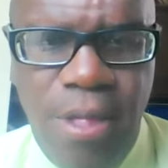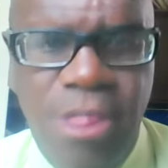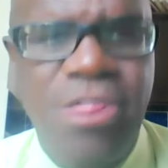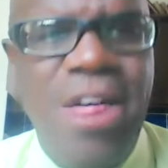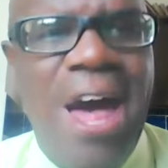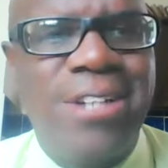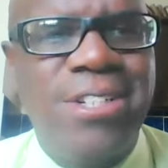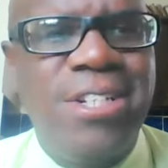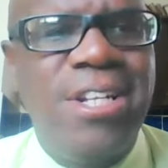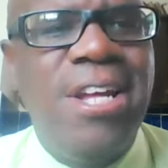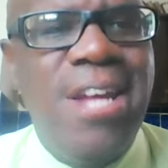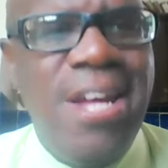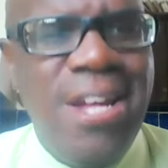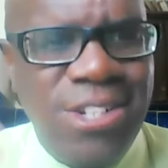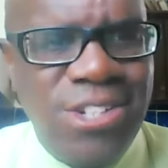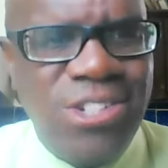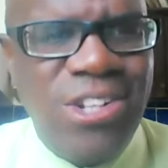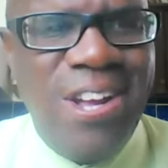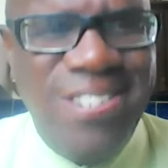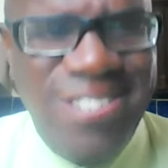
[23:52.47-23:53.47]
that
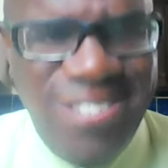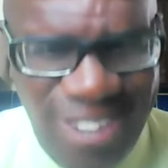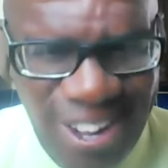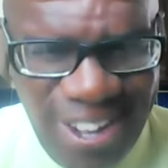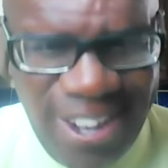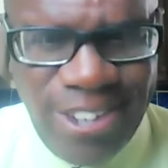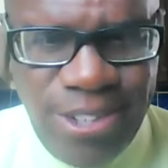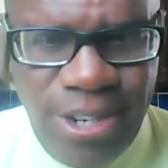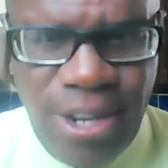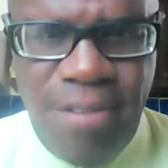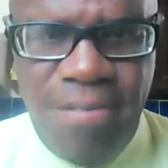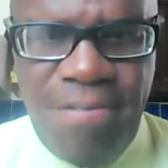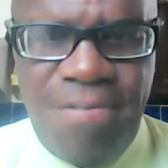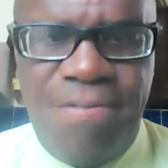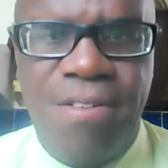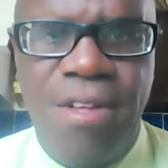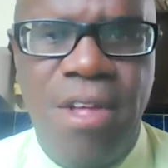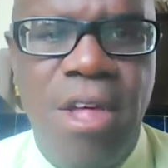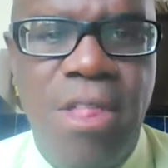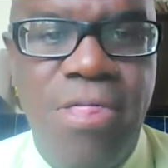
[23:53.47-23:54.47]
is indicative
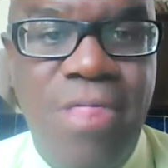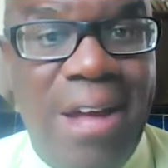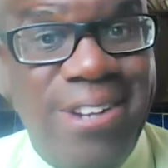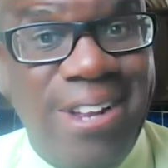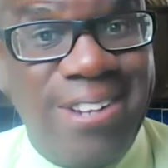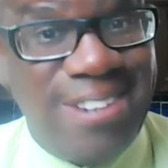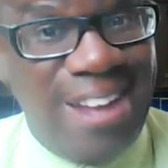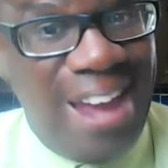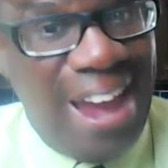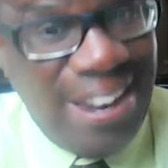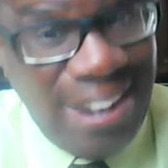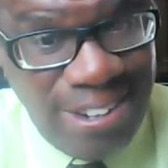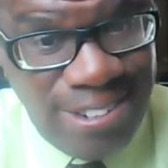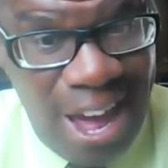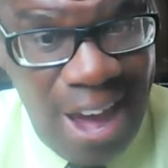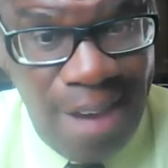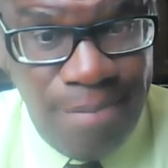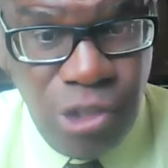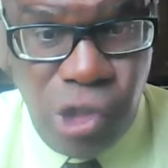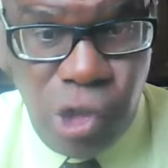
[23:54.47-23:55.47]
that at any
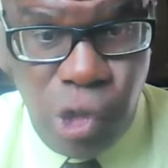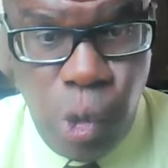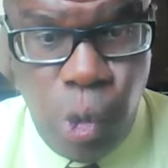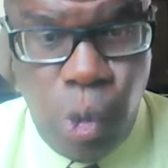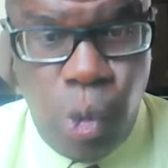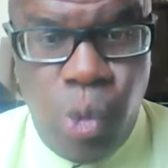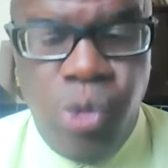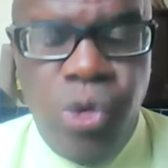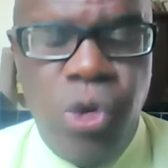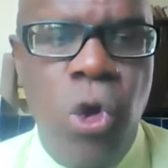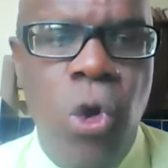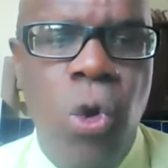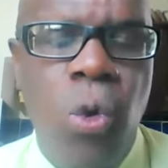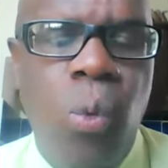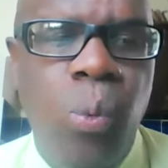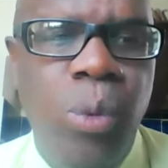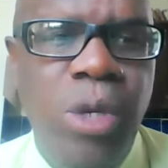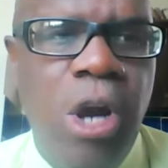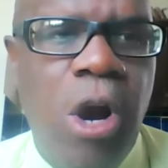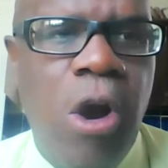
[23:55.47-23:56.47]
time soon
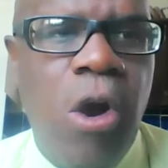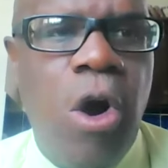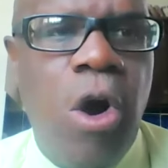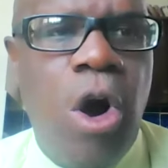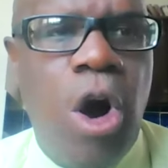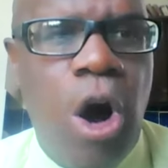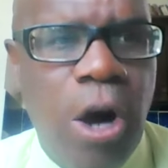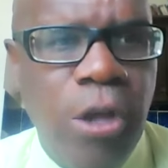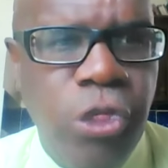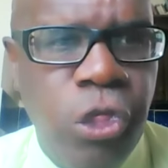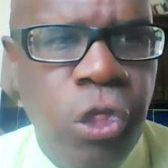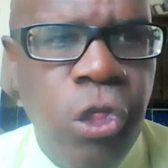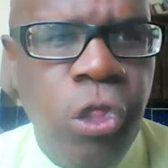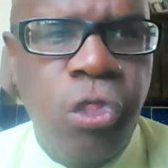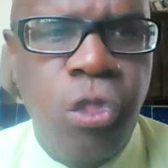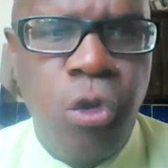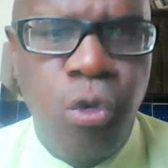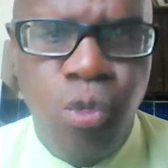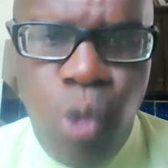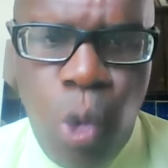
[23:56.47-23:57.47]
we are on
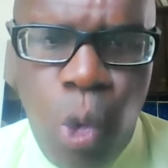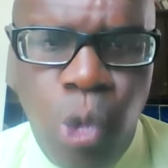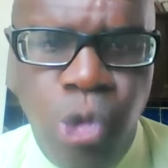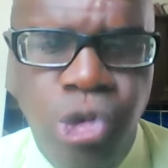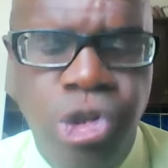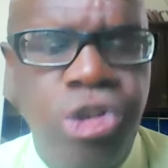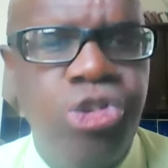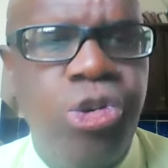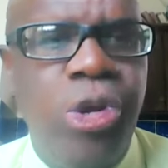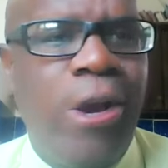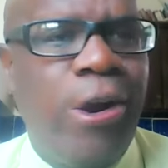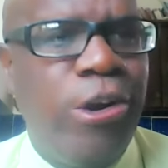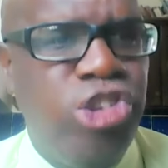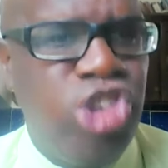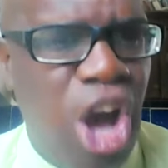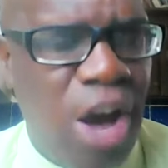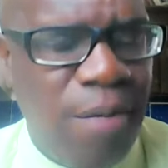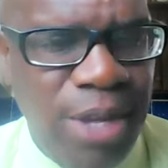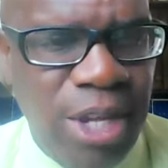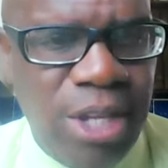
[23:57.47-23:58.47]
the road to
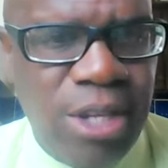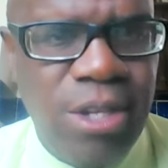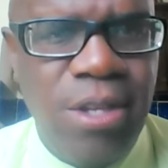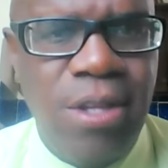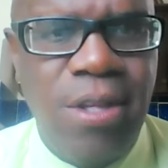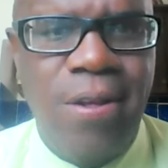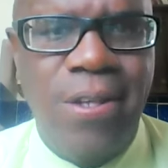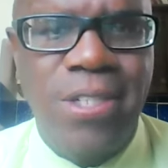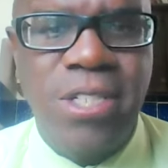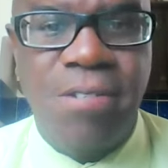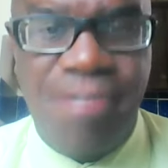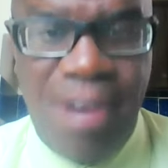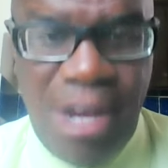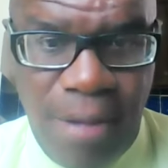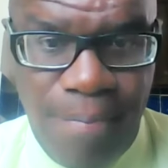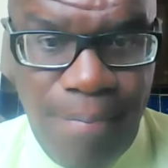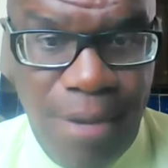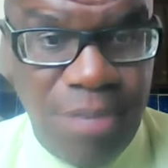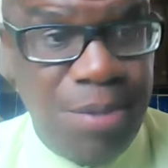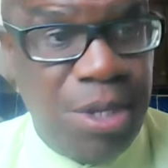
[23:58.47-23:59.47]
economic
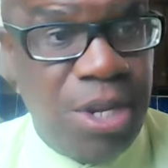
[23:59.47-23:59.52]
development.